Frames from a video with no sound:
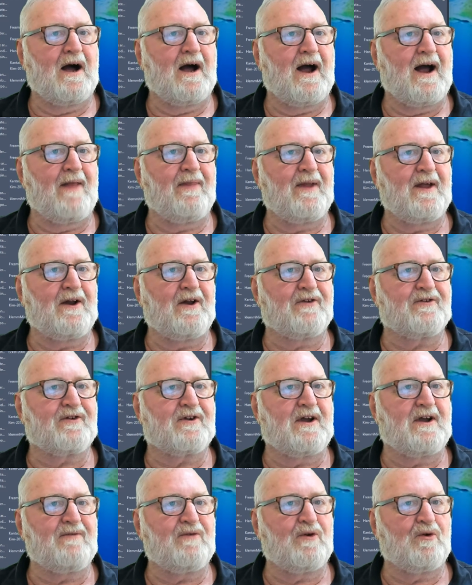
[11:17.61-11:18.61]
And then it's
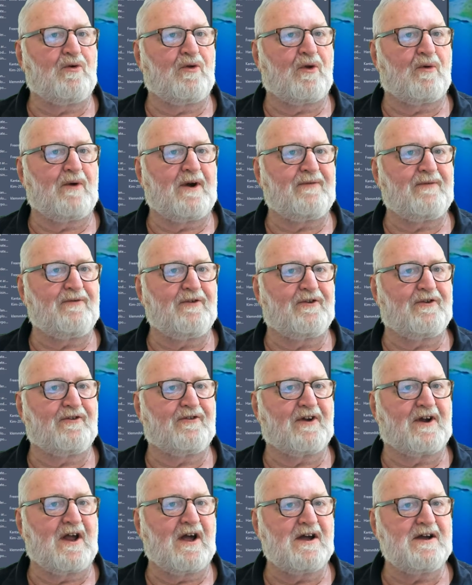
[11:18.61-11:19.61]
given all the references
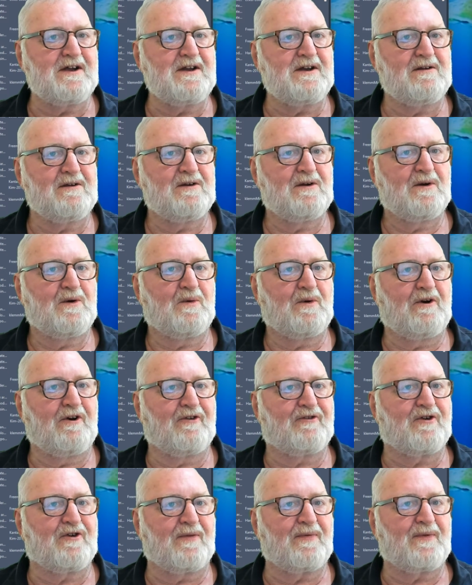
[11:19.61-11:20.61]
again, where
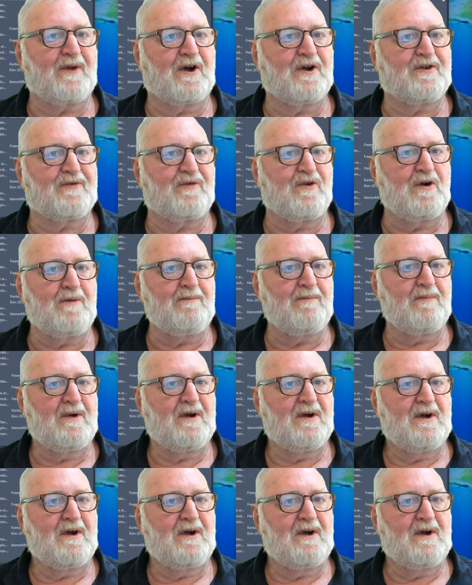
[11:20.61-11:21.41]
it's got those from.